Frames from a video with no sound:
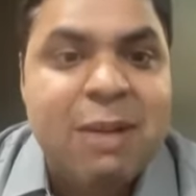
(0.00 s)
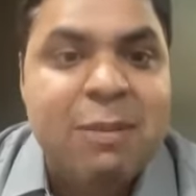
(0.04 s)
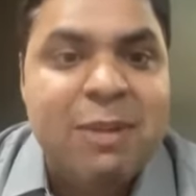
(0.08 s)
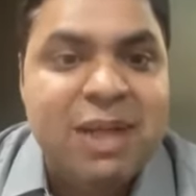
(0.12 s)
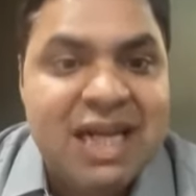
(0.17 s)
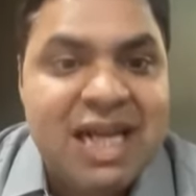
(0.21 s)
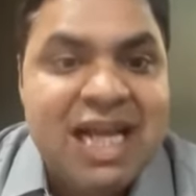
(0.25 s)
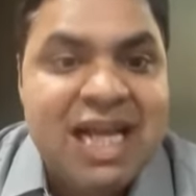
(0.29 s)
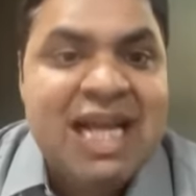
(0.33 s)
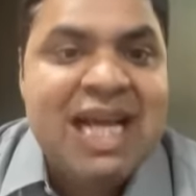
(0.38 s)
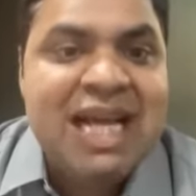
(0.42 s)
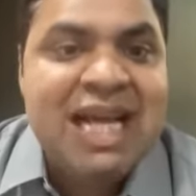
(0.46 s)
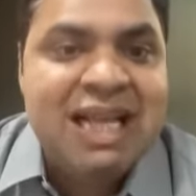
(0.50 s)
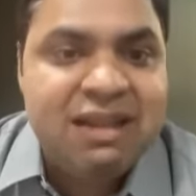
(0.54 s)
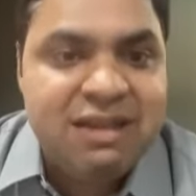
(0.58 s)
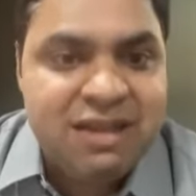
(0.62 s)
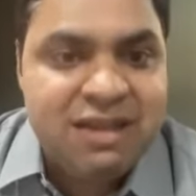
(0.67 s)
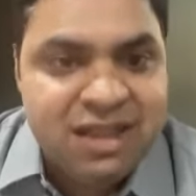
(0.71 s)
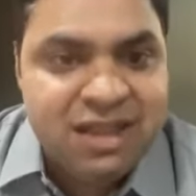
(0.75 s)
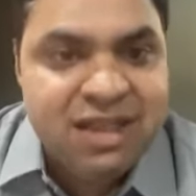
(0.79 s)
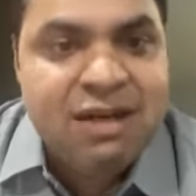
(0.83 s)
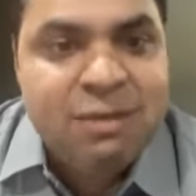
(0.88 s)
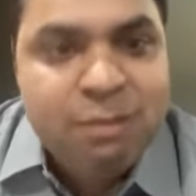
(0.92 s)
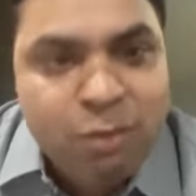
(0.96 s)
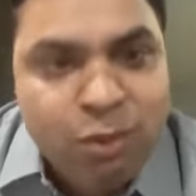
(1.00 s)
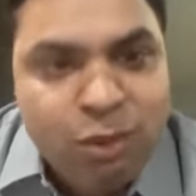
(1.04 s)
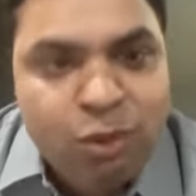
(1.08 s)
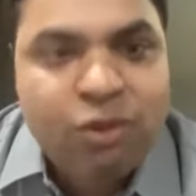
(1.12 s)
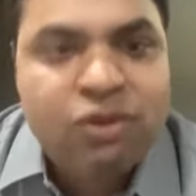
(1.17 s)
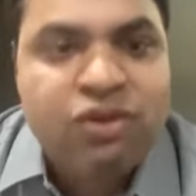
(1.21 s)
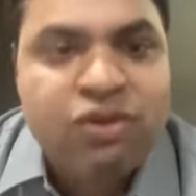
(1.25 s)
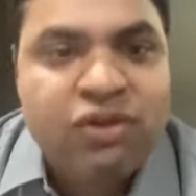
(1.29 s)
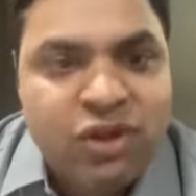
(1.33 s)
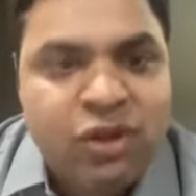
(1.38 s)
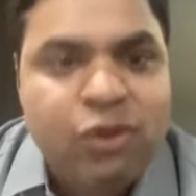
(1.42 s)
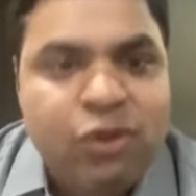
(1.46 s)
I mean, the
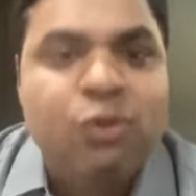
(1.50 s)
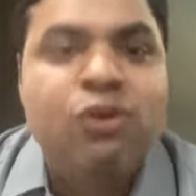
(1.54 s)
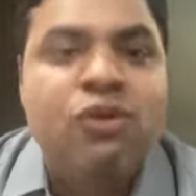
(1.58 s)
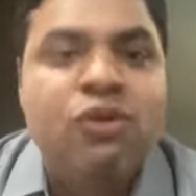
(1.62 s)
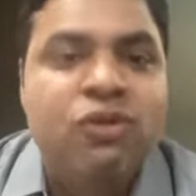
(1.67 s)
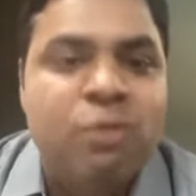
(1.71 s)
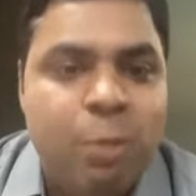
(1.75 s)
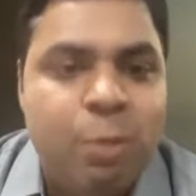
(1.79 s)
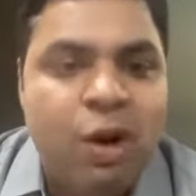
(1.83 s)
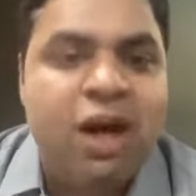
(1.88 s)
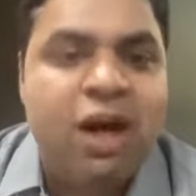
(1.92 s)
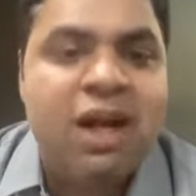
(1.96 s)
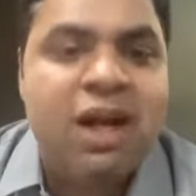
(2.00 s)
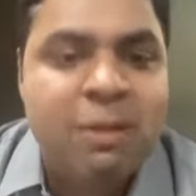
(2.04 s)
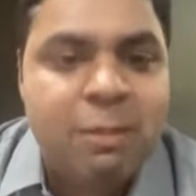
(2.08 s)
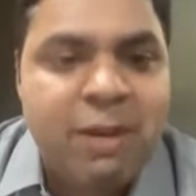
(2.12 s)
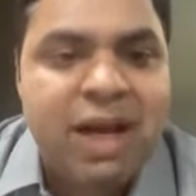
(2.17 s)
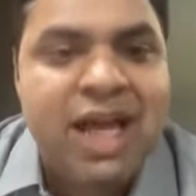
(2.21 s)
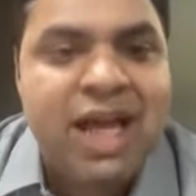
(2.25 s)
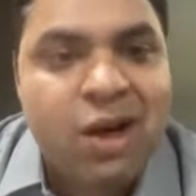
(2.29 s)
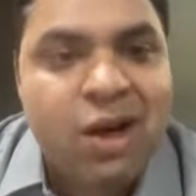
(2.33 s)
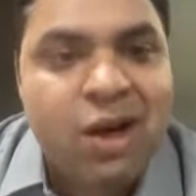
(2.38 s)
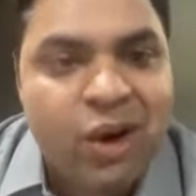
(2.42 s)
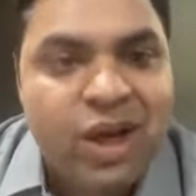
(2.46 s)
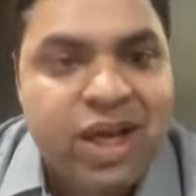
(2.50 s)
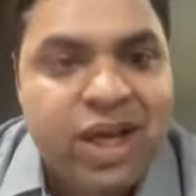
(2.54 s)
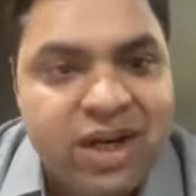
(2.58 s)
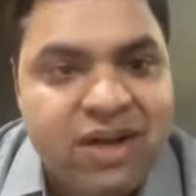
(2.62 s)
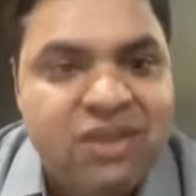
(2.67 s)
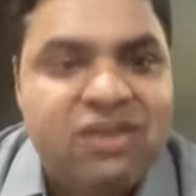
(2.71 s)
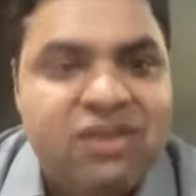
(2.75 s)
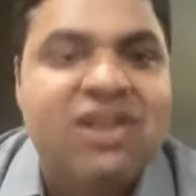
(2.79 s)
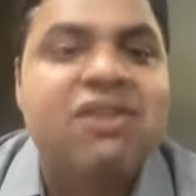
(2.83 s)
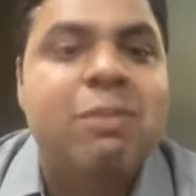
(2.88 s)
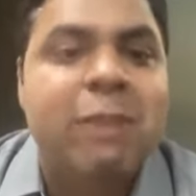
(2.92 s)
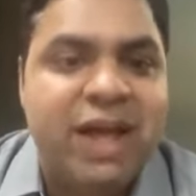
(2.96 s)
most used product by
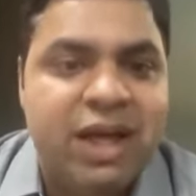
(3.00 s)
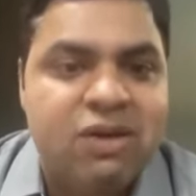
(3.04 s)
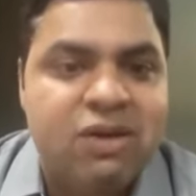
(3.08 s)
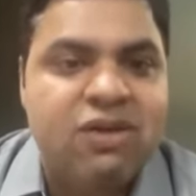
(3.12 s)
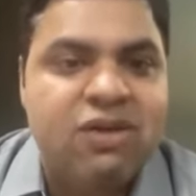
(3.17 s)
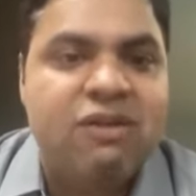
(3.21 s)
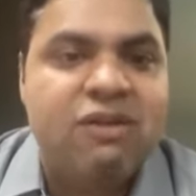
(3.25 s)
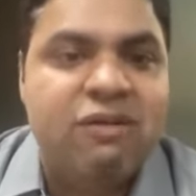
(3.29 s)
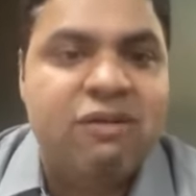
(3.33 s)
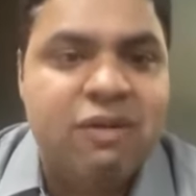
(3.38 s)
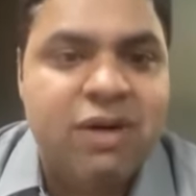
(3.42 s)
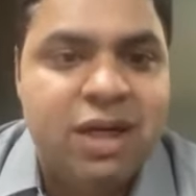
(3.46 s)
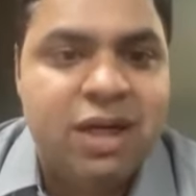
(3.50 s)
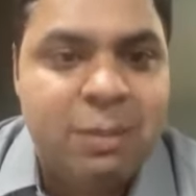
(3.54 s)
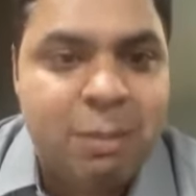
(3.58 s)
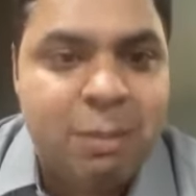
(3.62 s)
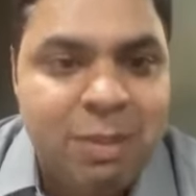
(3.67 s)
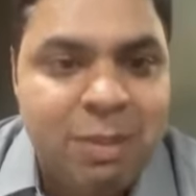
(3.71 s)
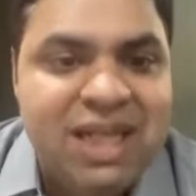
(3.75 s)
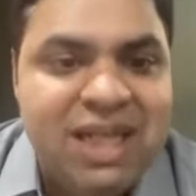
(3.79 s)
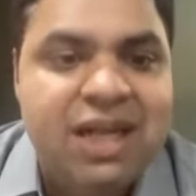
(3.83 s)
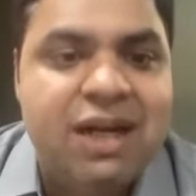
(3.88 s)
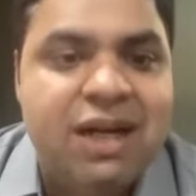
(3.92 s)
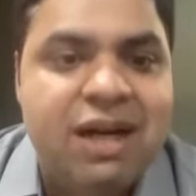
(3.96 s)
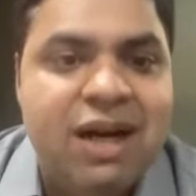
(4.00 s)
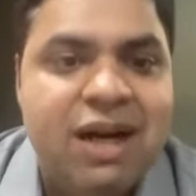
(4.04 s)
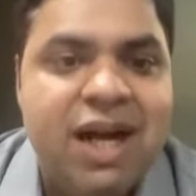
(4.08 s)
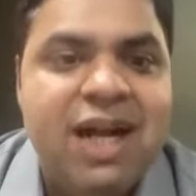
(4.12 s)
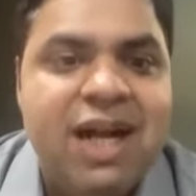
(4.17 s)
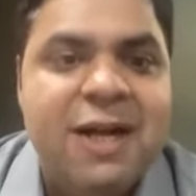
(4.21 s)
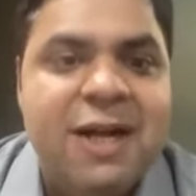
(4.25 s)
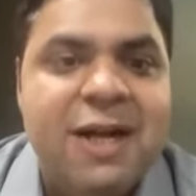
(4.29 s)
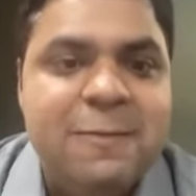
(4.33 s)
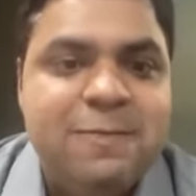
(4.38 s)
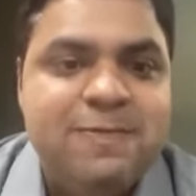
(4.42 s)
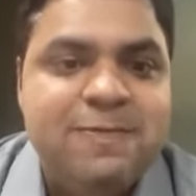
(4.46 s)
lawyers is Microsoft Word, period,
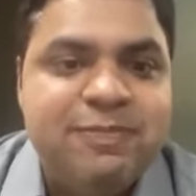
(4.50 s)
right?